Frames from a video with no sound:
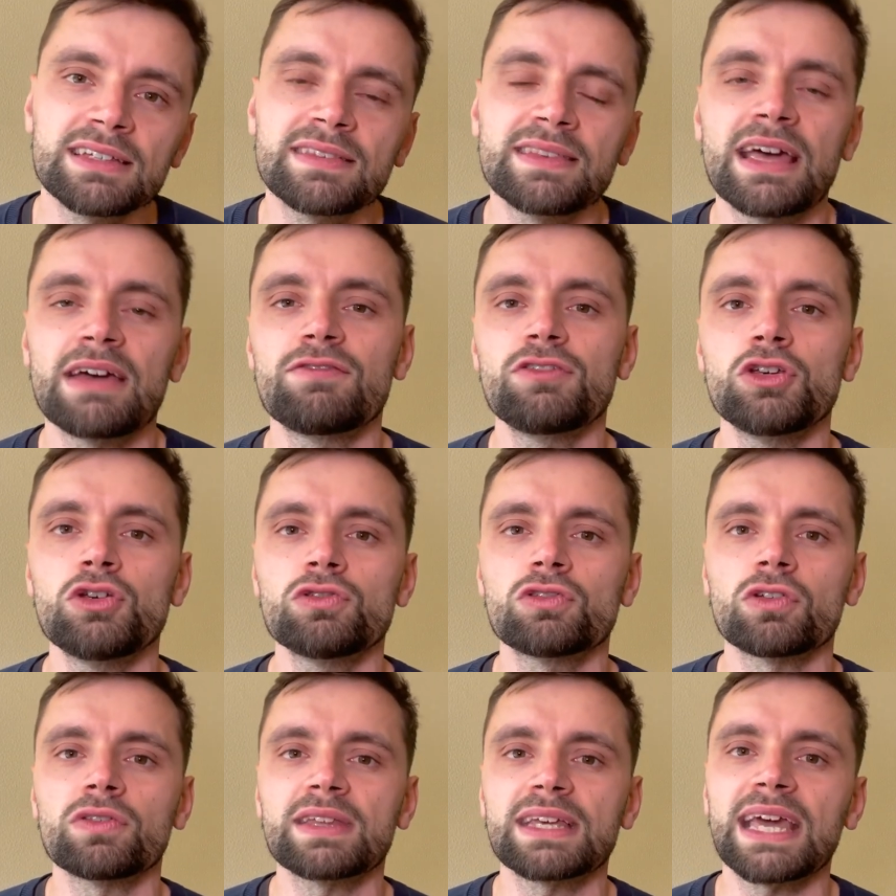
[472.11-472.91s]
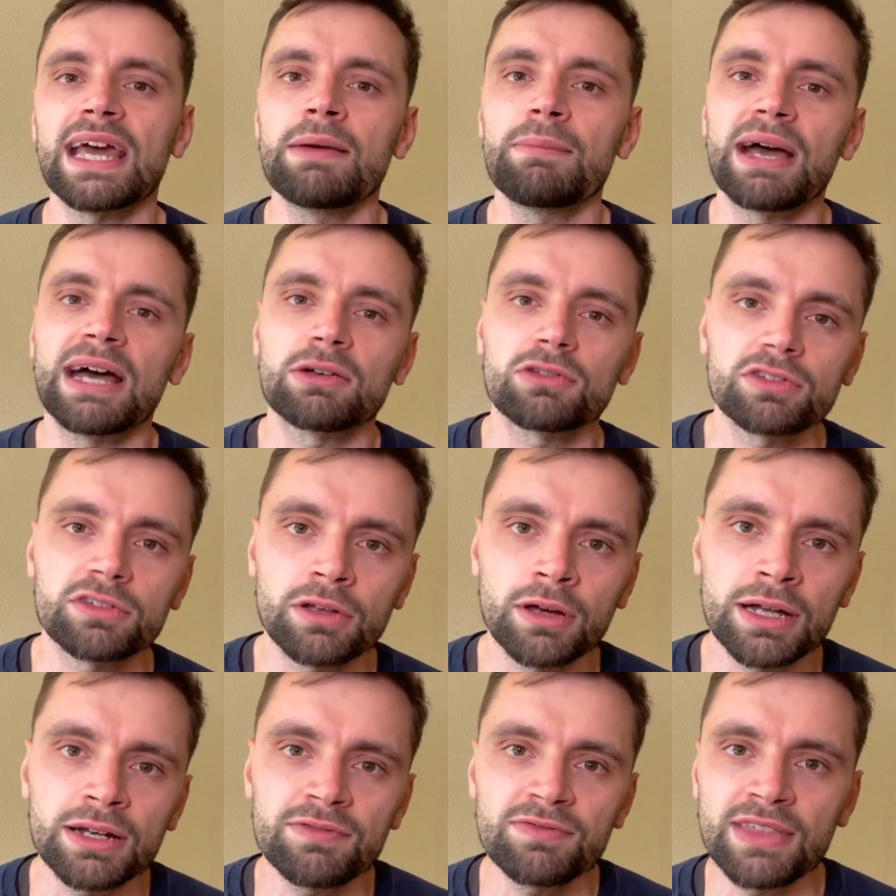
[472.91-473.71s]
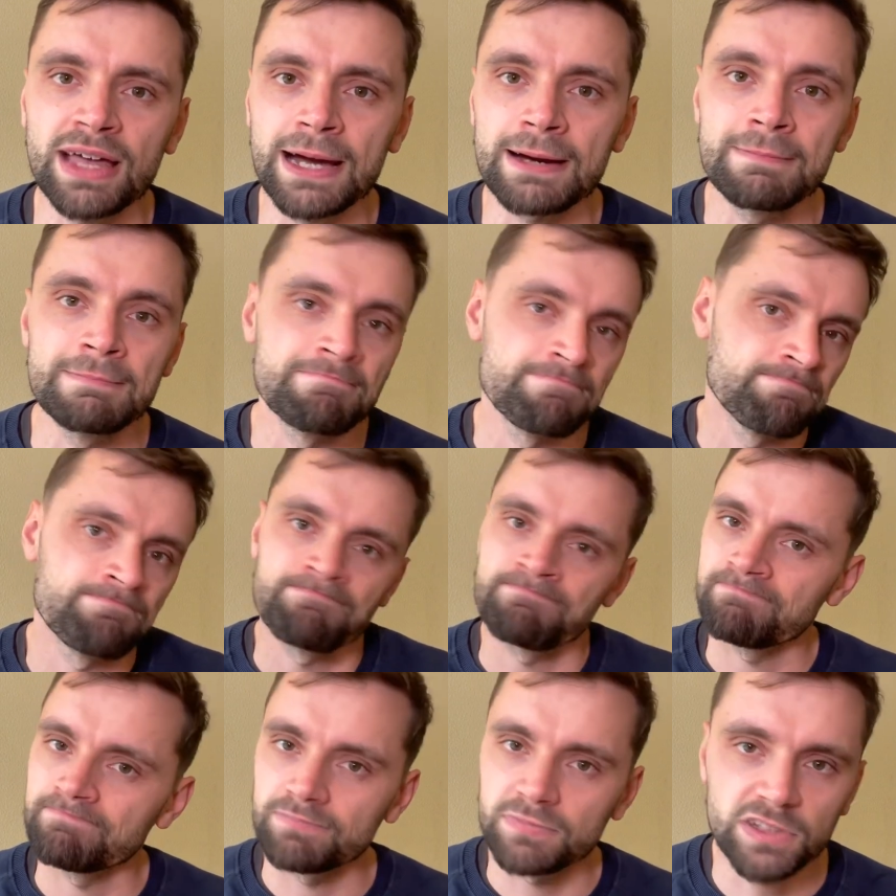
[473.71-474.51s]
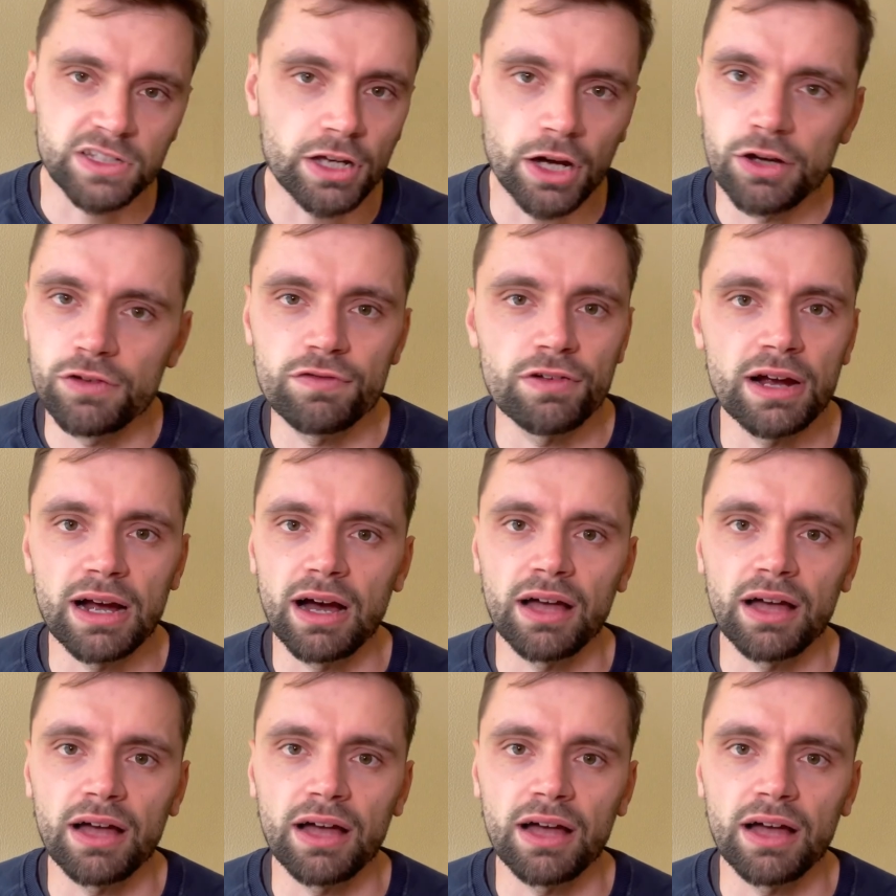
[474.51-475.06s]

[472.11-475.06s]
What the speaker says: and their views on the game outside of that, go for it.